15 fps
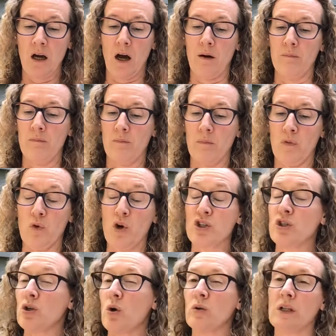Of
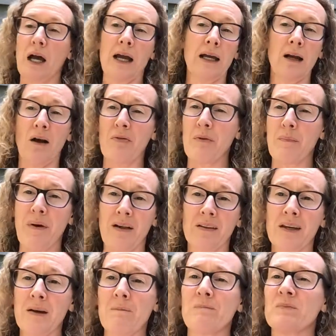course, no lying on the
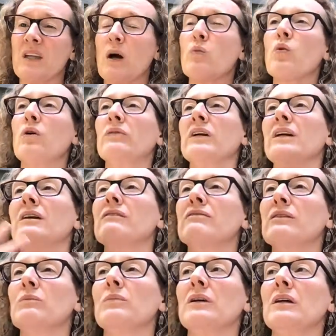belly. That won't
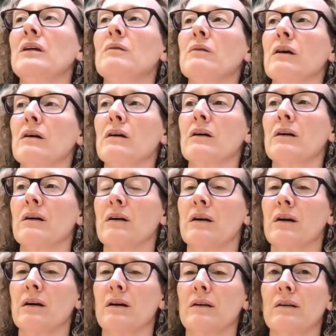even be
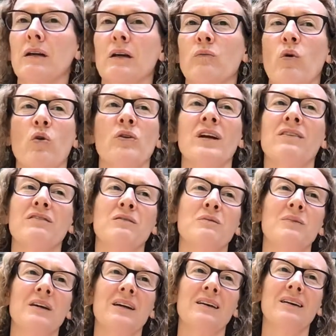
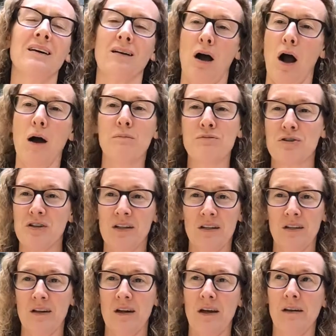an
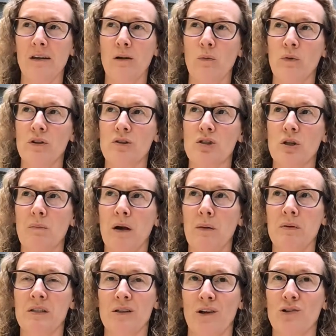option, once the
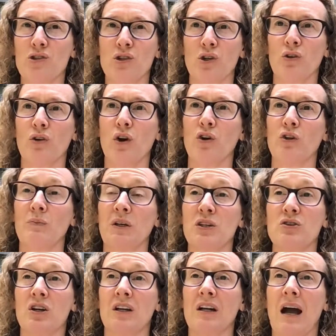baby starts to grow,
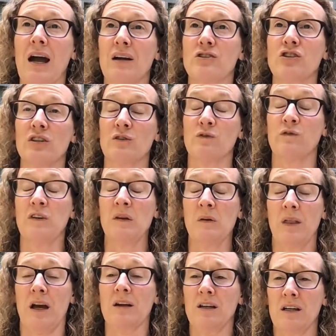because you're going to actually
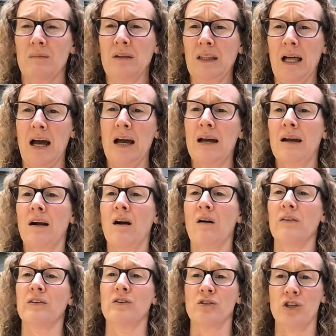feel that. You're going to be lying
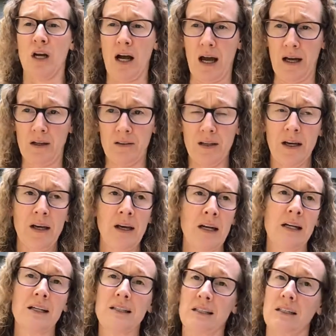on your child.
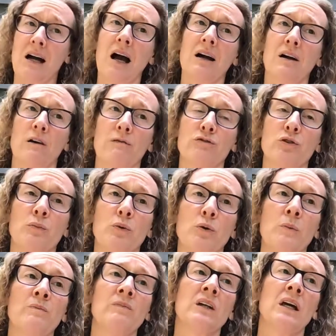It's not
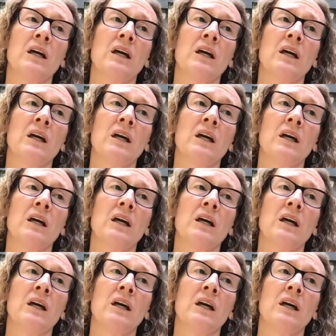comfortable.